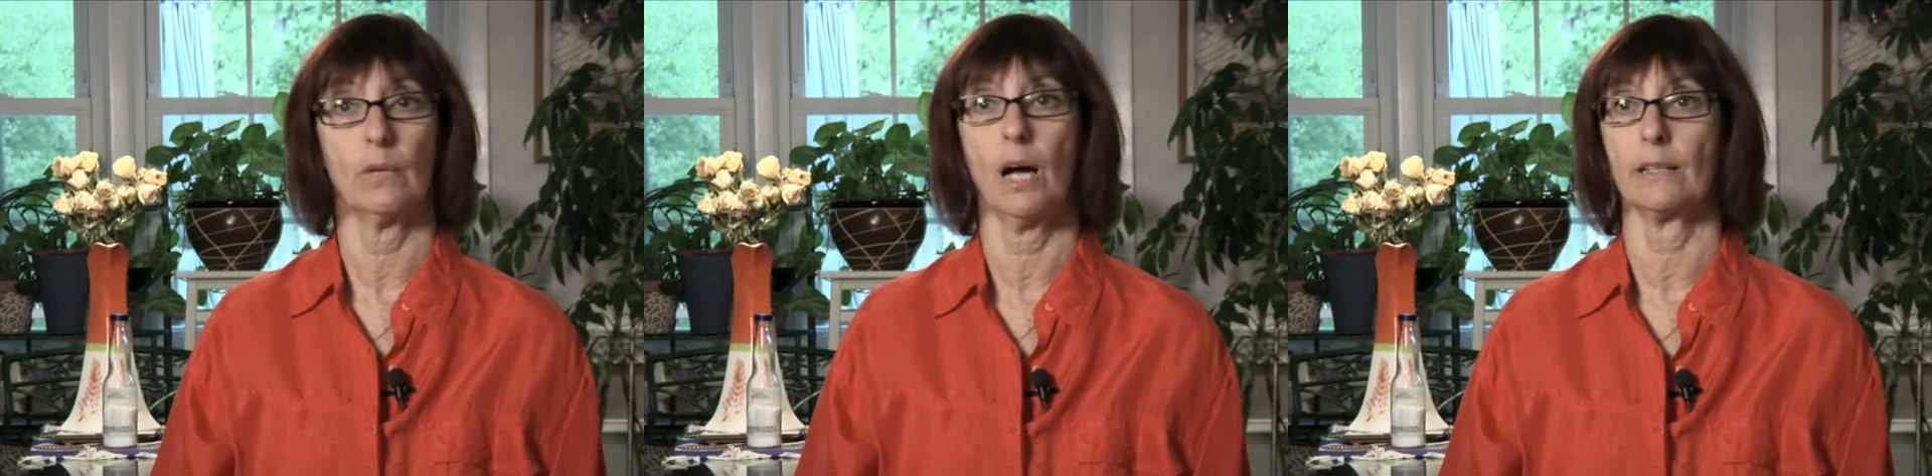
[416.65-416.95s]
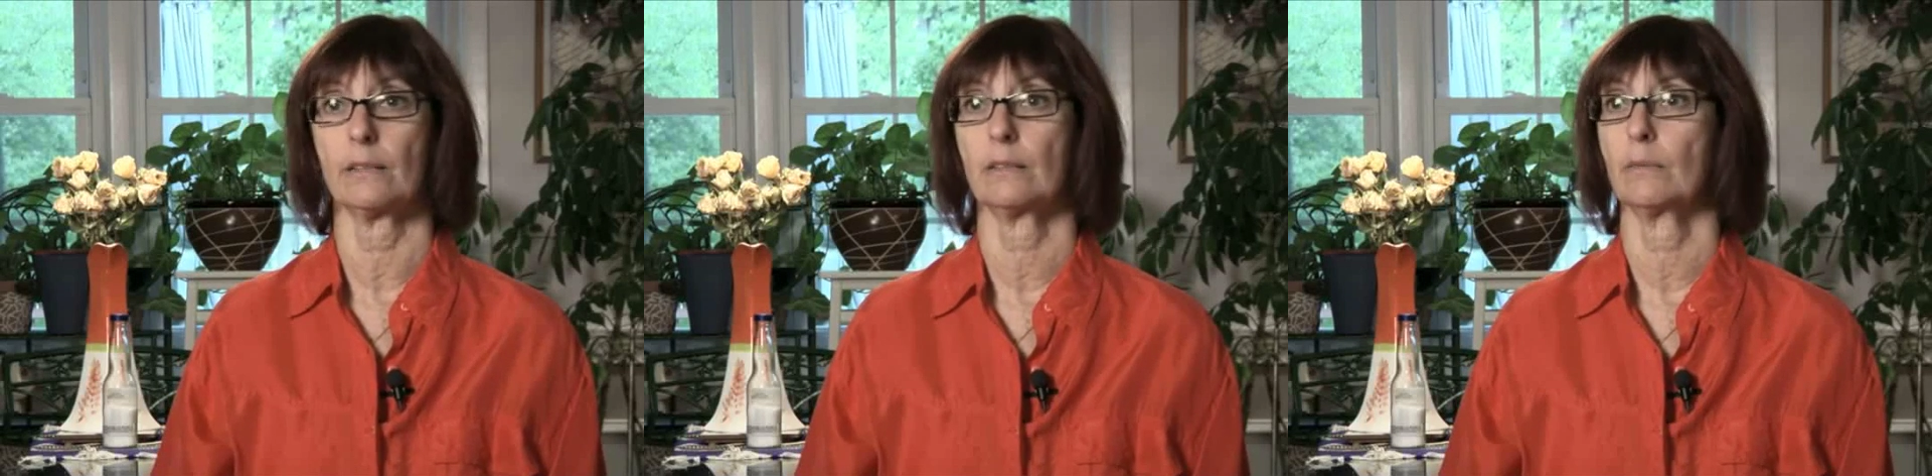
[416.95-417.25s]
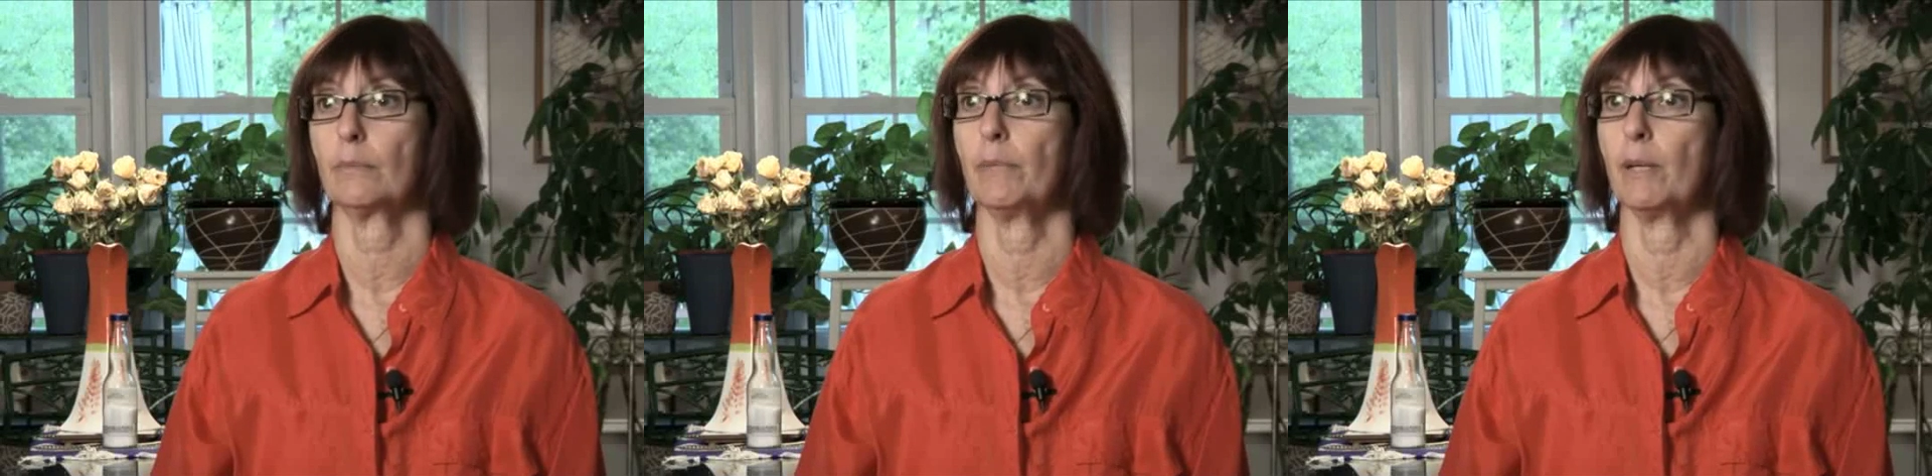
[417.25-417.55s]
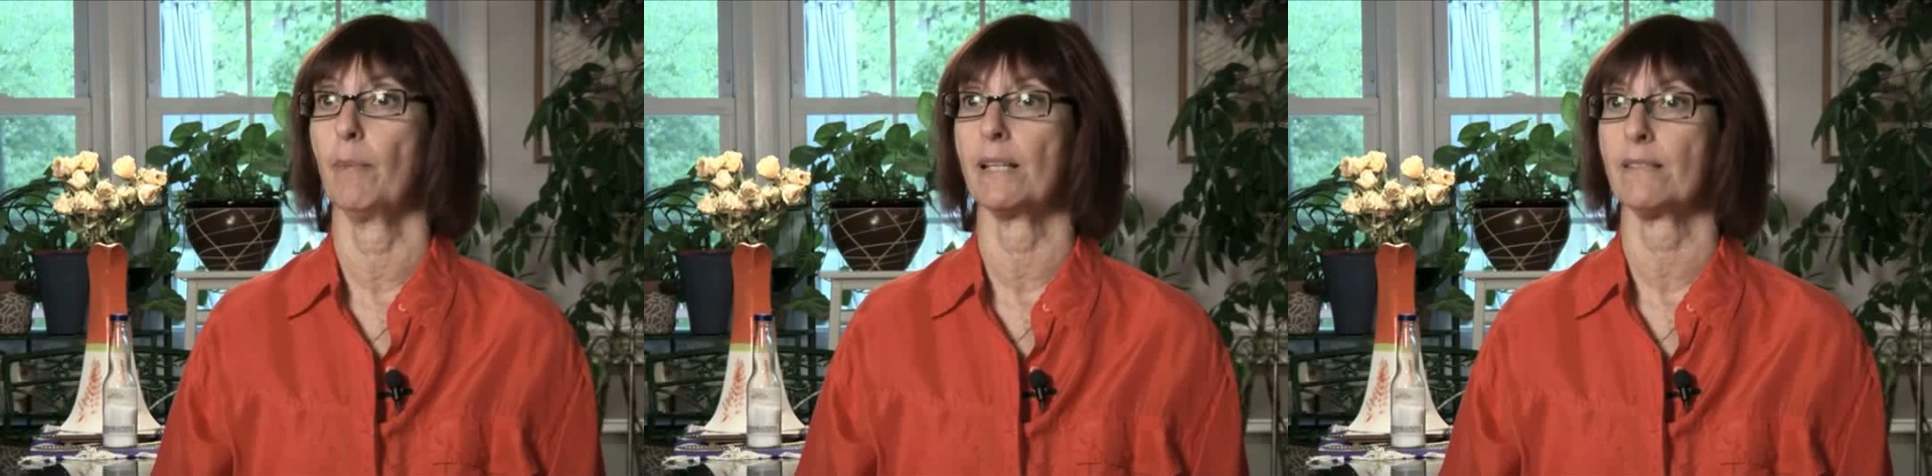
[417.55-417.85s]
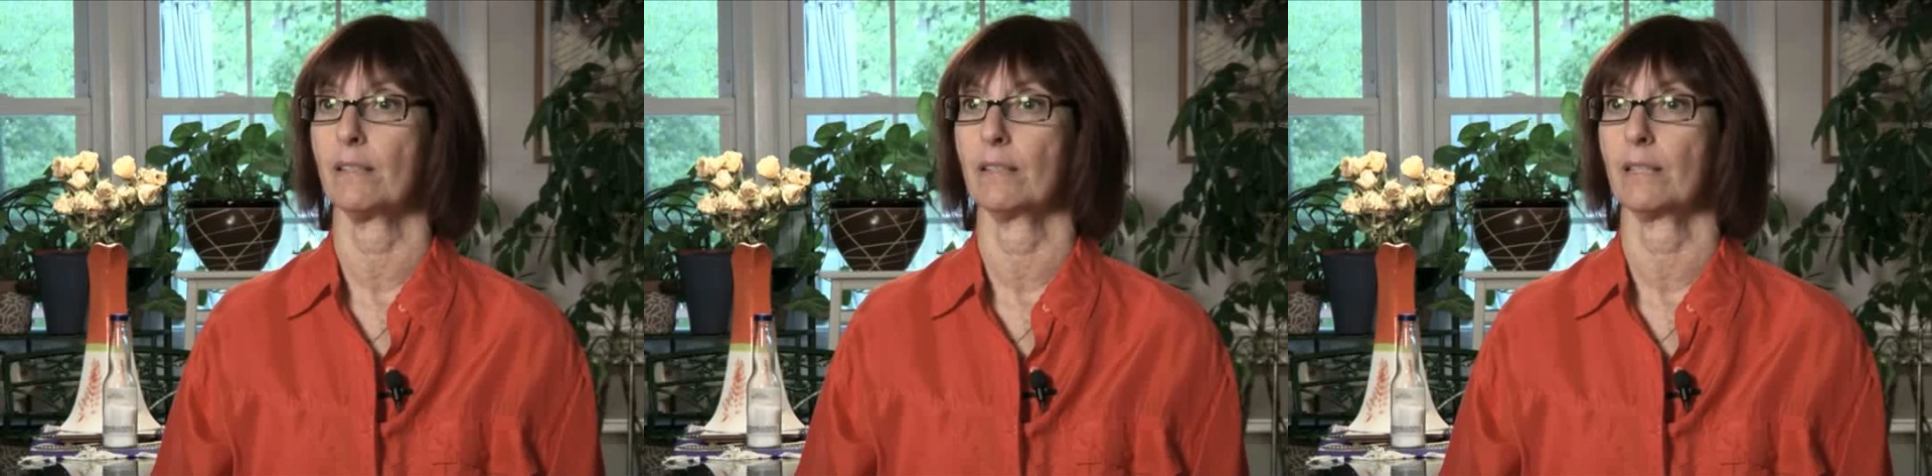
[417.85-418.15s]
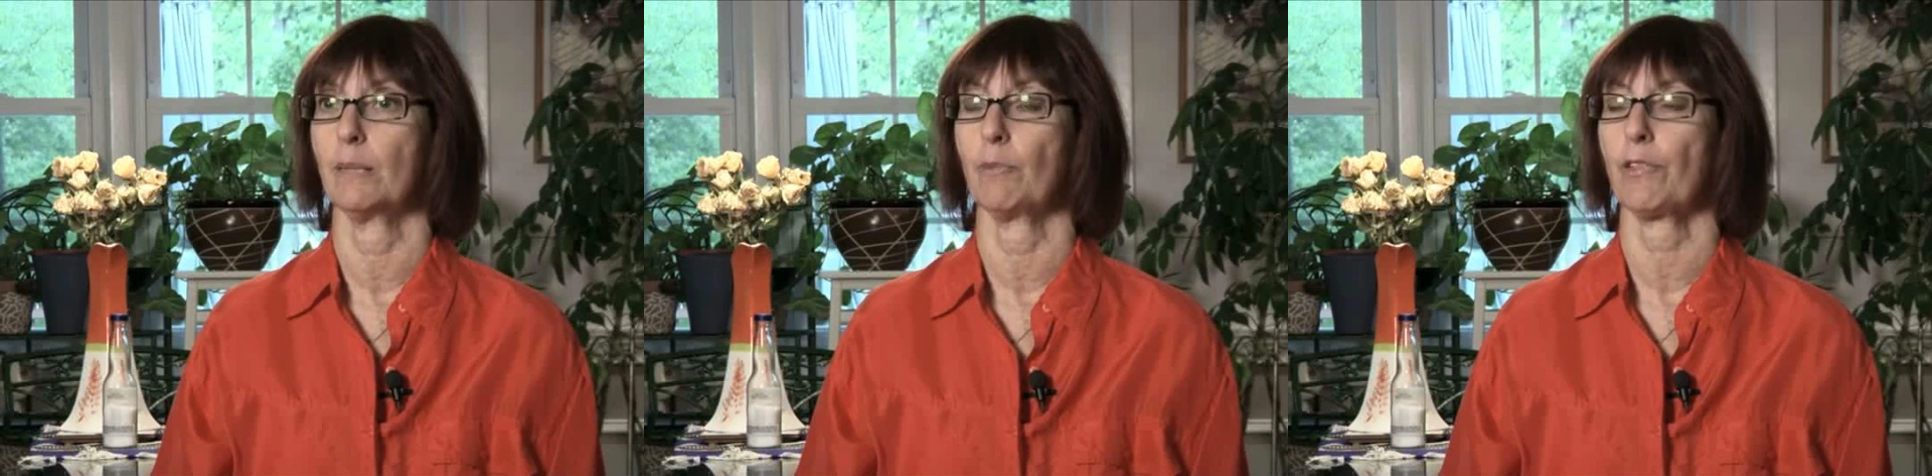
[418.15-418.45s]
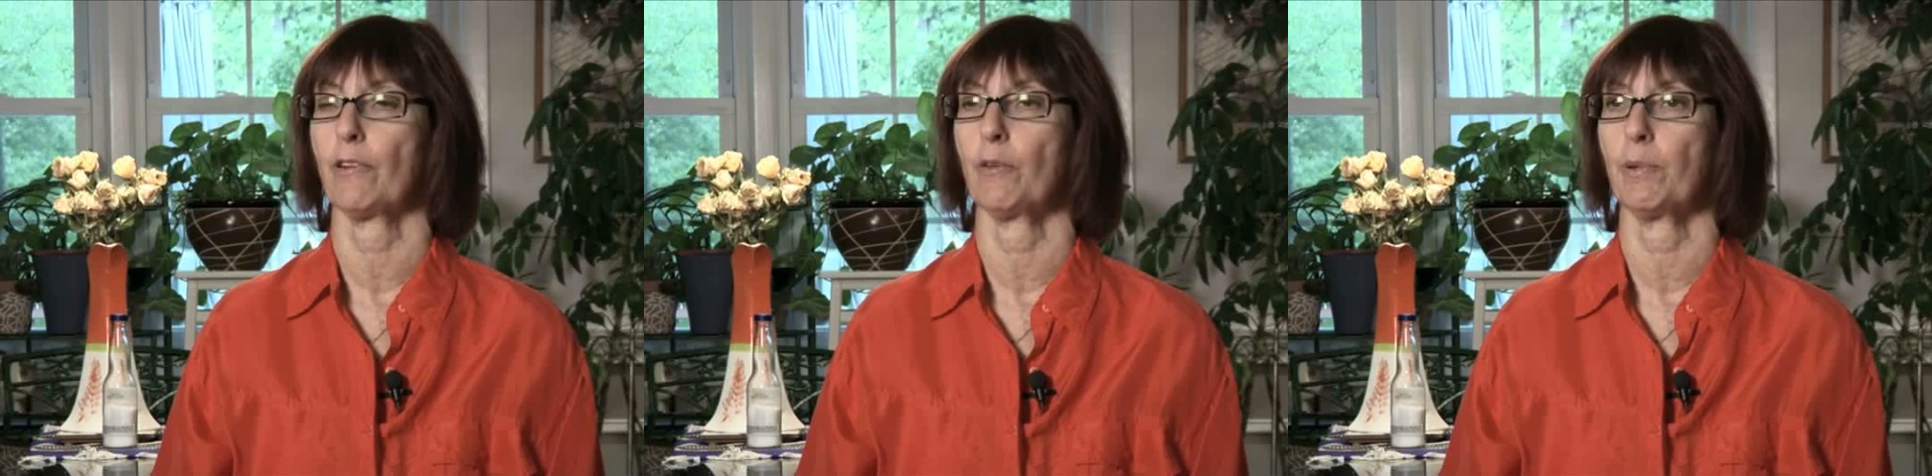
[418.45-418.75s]
hot mitomycin
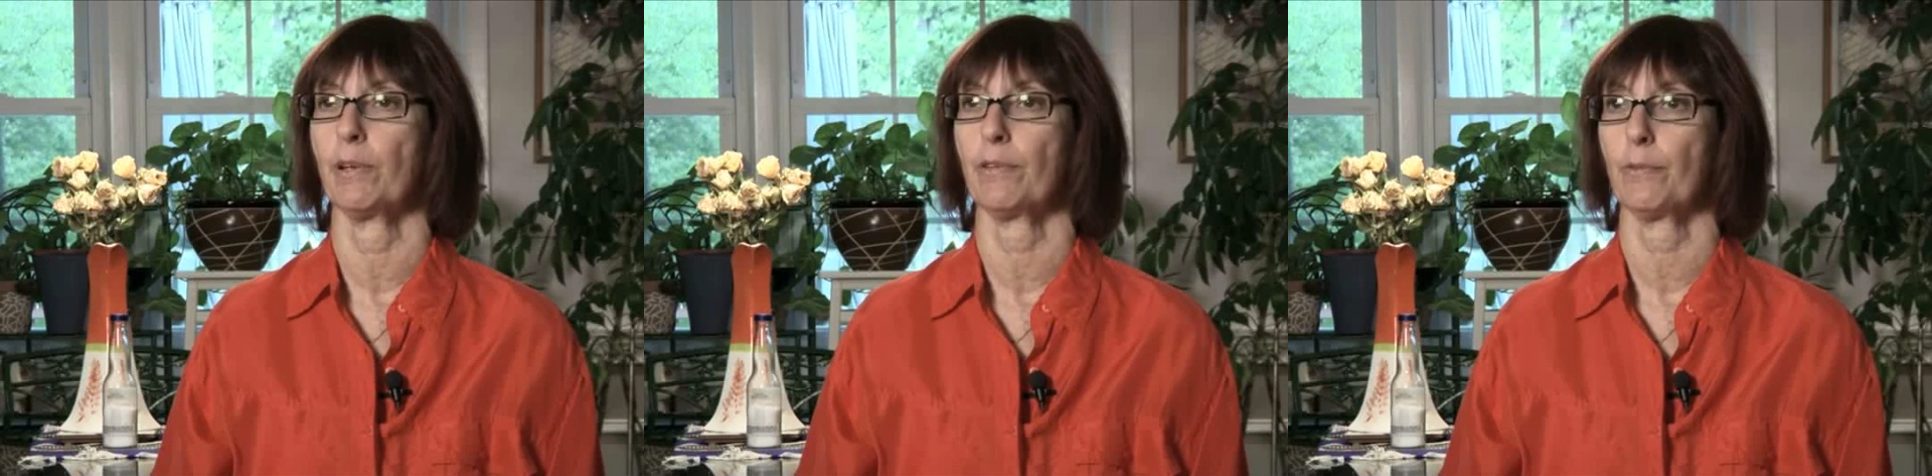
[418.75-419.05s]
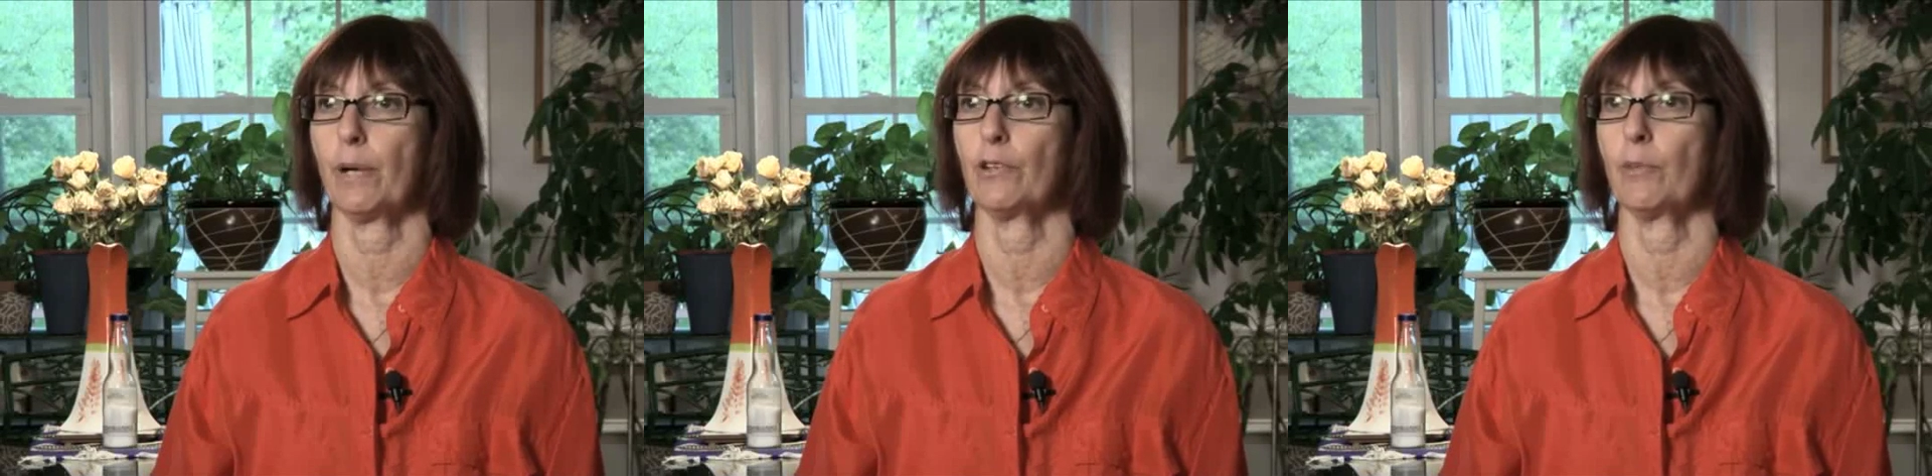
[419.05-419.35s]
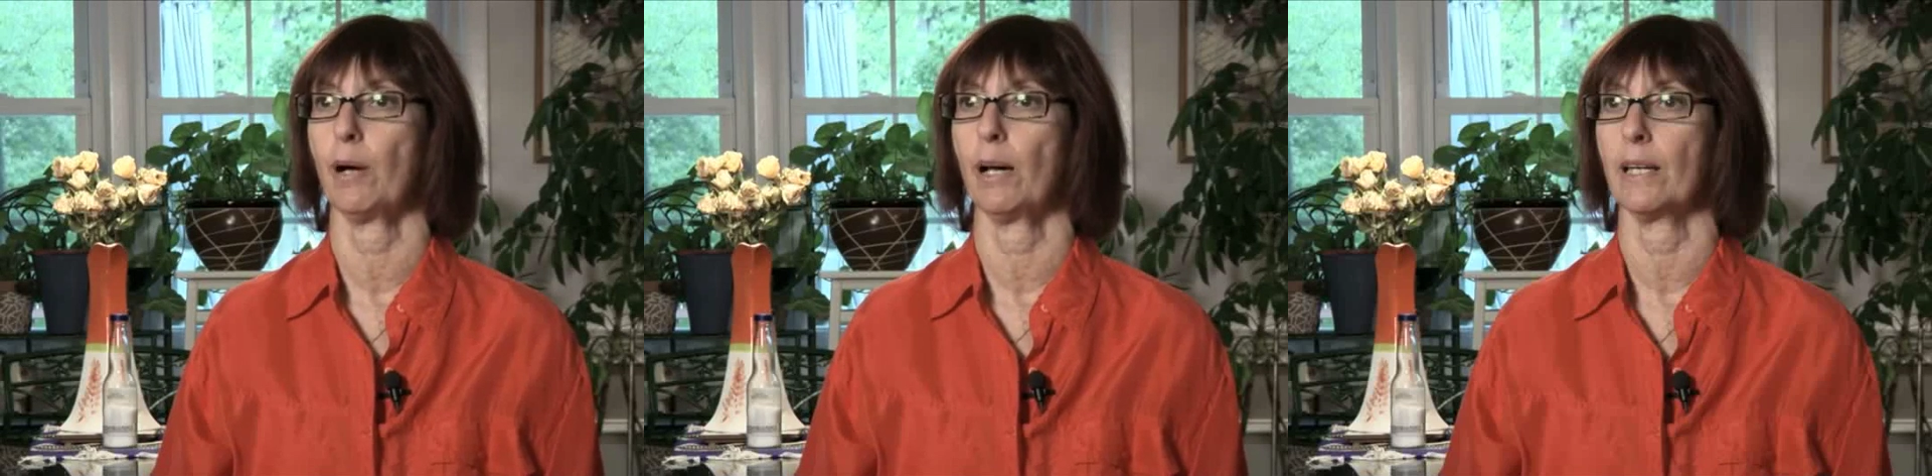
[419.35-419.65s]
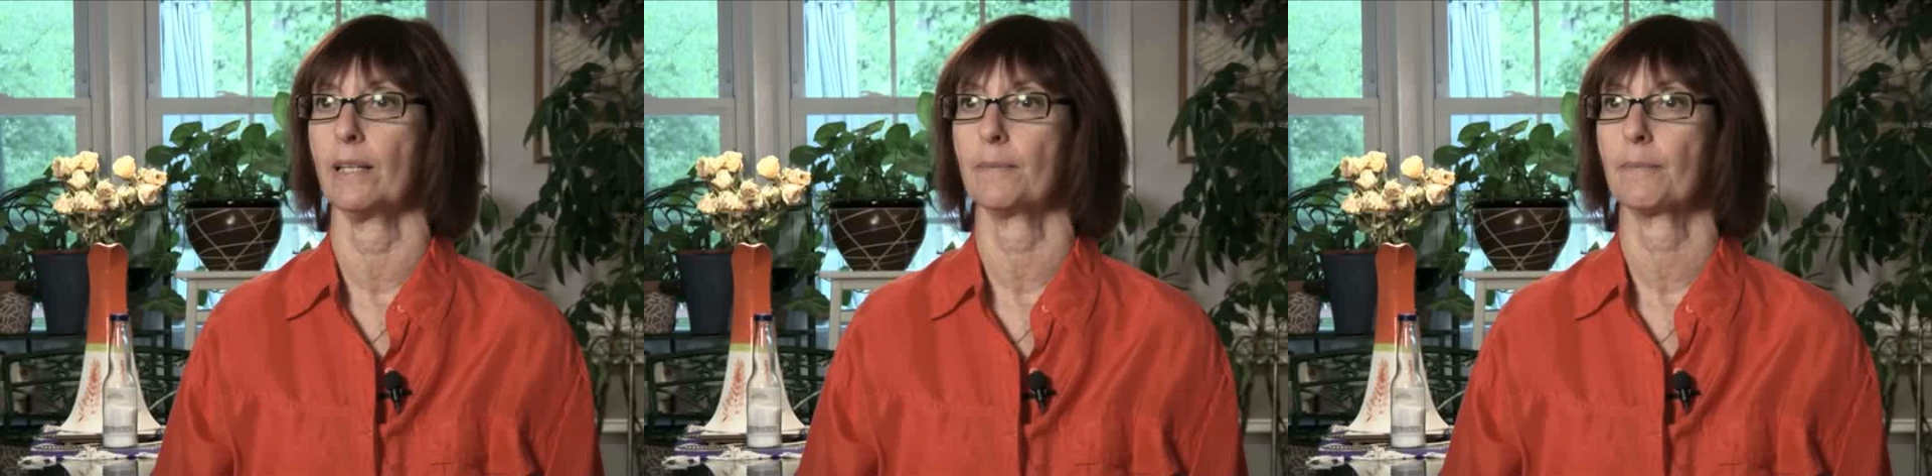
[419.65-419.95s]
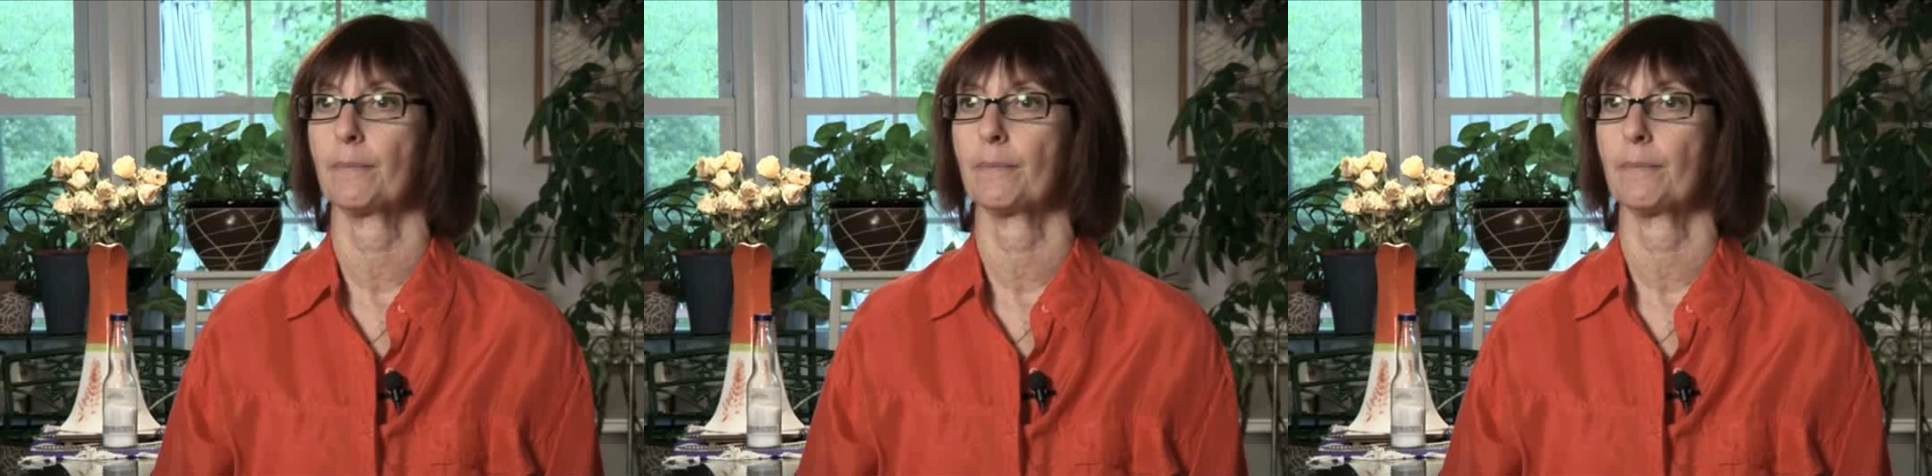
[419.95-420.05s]
chemotherapy throughout your body.